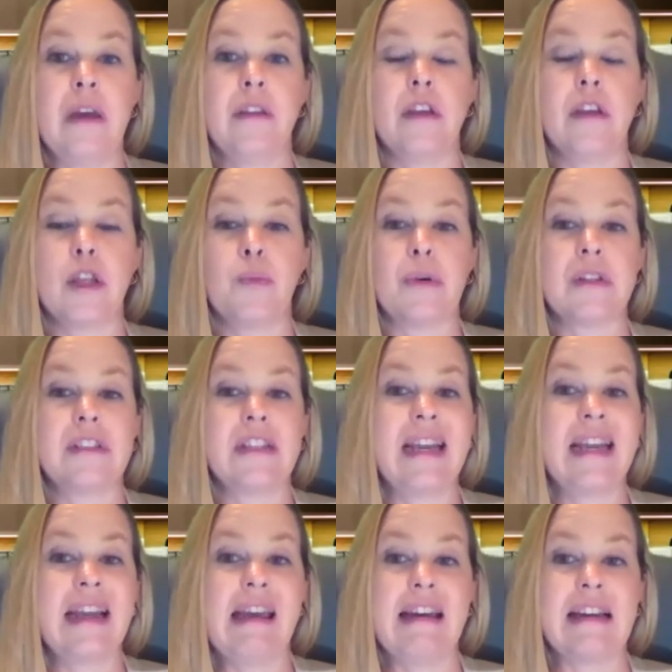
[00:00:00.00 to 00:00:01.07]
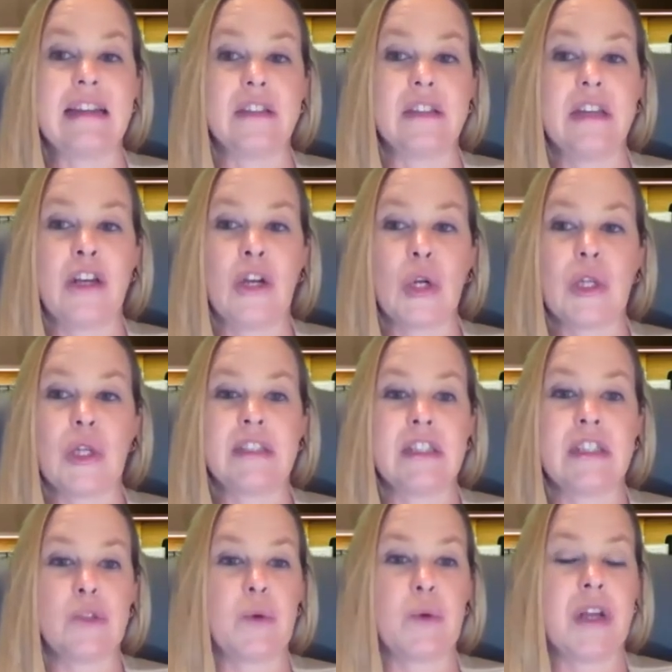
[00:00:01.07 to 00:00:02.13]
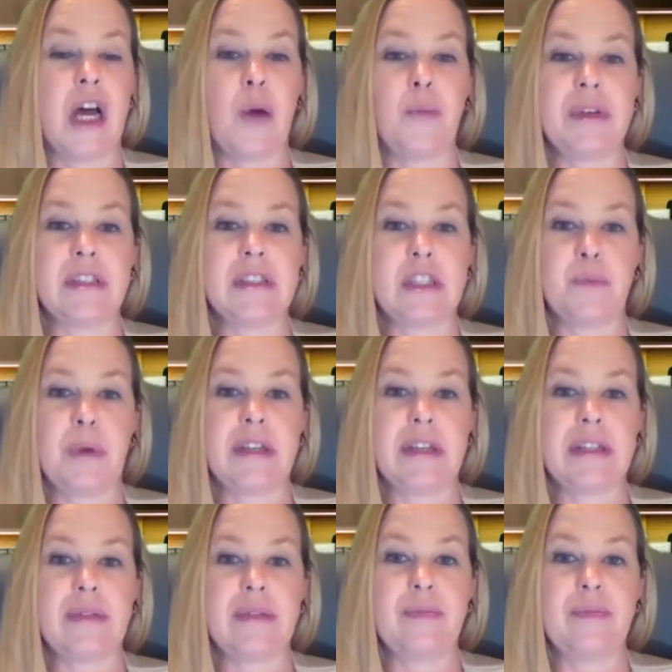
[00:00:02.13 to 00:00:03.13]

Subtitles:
then the proceeding ends and your license will not be suspended.